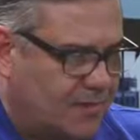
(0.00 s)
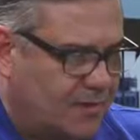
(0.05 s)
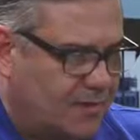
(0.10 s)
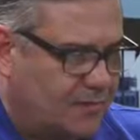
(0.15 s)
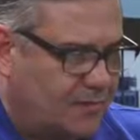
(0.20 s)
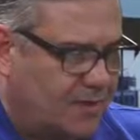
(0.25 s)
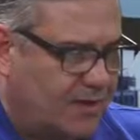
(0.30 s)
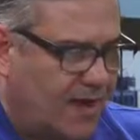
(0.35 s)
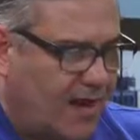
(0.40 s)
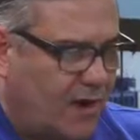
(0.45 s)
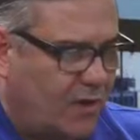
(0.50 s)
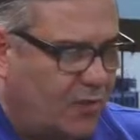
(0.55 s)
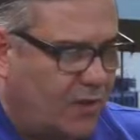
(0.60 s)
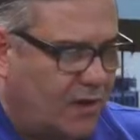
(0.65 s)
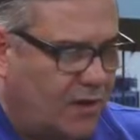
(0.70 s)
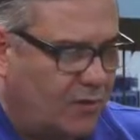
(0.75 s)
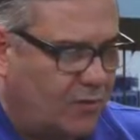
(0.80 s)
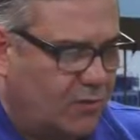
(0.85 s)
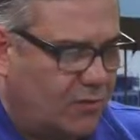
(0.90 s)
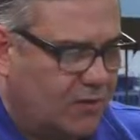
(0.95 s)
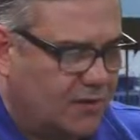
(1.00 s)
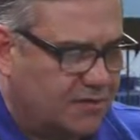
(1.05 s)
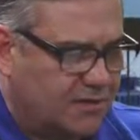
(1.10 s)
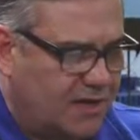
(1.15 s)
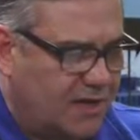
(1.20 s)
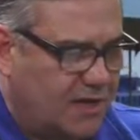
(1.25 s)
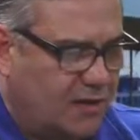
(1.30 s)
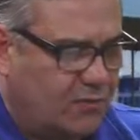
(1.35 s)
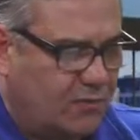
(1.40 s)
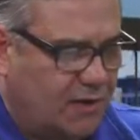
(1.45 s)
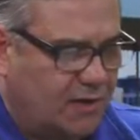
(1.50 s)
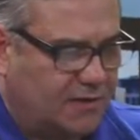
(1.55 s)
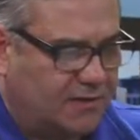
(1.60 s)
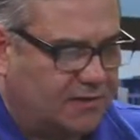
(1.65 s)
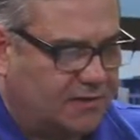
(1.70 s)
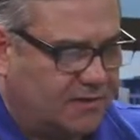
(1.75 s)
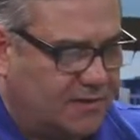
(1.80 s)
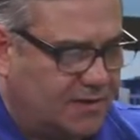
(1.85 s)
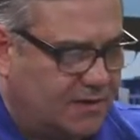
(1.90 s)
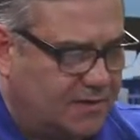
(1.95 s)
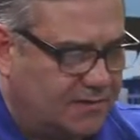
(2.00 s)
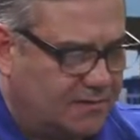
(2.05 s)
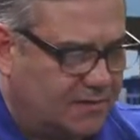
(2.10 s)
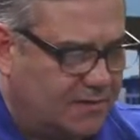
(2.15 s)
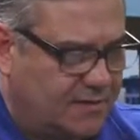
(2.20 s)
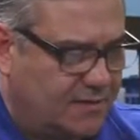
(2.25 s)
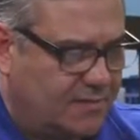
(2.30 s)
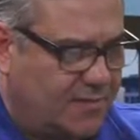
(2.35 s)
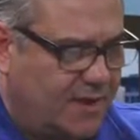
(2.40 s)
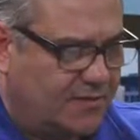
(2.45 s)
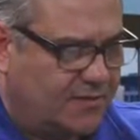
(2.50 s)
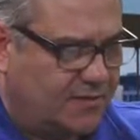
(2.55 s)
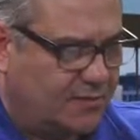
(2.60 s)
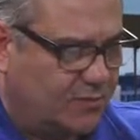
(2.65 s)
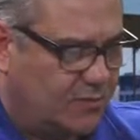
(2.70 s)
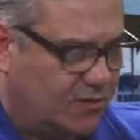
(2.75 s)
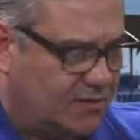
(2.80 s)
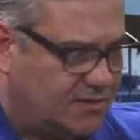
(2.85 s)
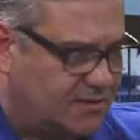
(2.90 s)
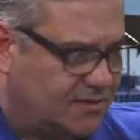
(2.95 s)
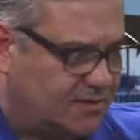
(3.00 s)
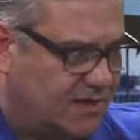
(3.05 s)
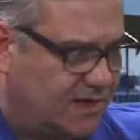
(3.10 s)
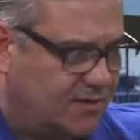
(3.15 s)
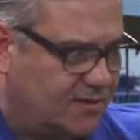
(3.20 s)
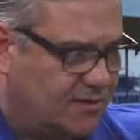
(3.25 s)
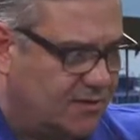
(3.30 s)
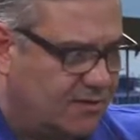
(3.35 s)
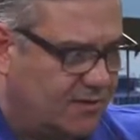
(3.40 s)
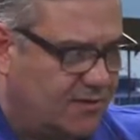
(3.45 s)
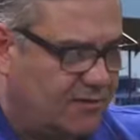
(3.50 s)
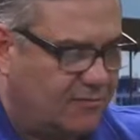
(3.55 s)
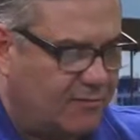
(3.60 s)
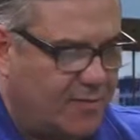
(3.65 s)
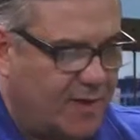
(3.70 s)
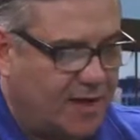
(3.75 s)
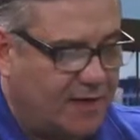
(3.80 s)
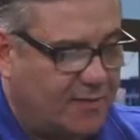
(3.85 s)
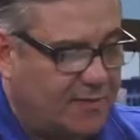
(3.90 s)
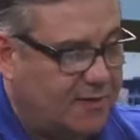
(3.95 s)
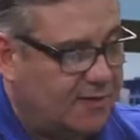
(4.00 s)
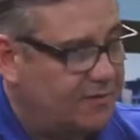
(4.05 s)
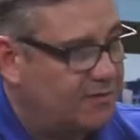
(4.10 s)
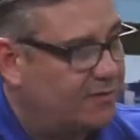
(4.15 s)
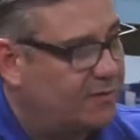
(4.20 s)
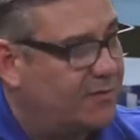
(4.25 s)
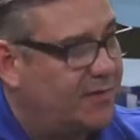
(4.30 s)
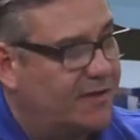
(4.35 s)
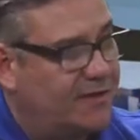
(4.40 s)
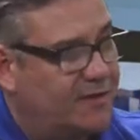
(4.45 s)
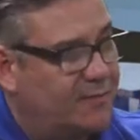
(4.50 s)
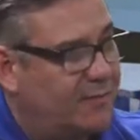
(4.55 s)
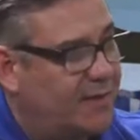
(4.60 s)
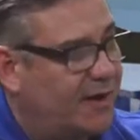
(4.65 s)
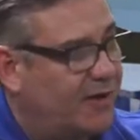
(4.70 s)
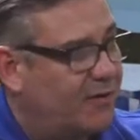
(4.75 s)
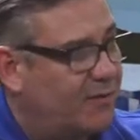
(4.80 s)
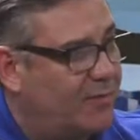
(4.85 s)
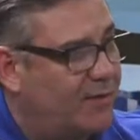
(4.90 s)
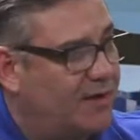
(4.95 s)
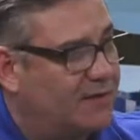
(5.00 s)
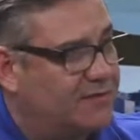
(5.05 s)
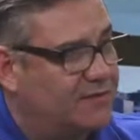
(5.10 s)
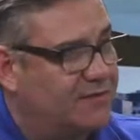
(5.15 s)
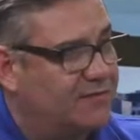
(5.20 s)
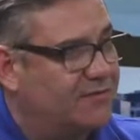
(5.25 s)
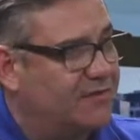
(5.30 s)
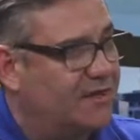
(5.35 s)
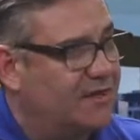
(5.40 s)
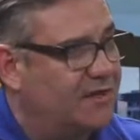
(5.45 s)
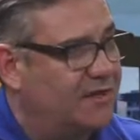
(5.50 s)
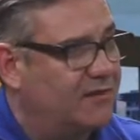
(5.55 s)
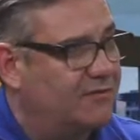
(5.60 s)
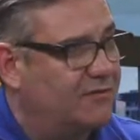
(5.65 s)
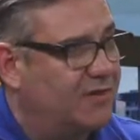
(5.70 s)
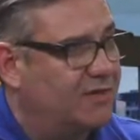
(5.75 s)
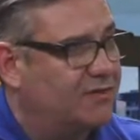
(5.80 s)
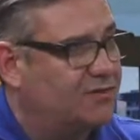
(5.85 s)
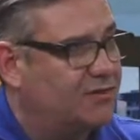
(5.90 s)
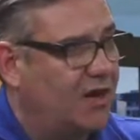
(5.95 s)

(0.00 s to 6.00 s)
but how well it works and how well it, it the method works is not known. It reminded me a little bit of the power of positive thinking. thinking right? Try,